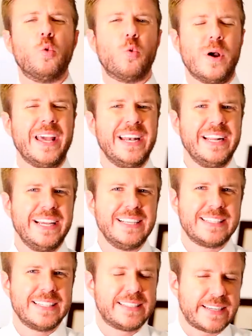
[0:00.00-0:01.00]
when
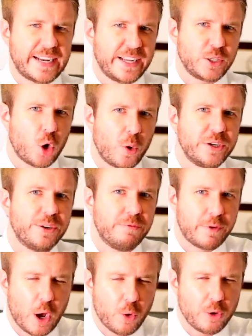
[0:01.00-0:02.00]
is the Senate going to
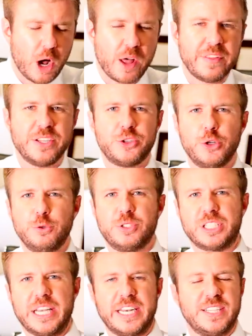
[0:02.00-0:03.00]
vote on this new
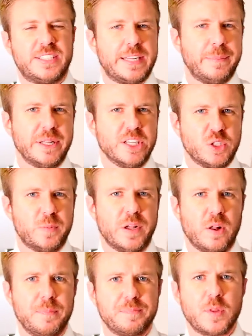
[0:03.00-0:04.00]
skinny stimulus
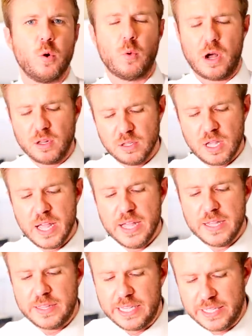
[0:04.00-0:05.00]
bill? Well,
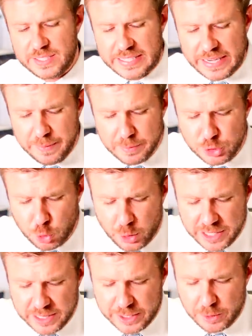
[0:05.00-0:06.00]
the Senate
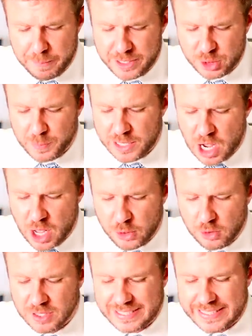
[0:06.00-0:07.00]
Majority Leader, Mitch
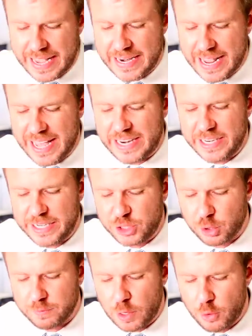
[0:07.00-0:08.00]
McConnell, said an
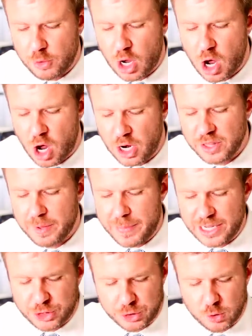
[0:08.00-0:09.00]
initial vote on the
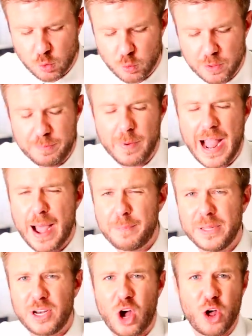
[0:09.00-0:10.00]
measure would
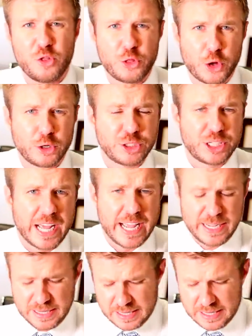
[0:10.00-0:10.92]
happen on Thursday.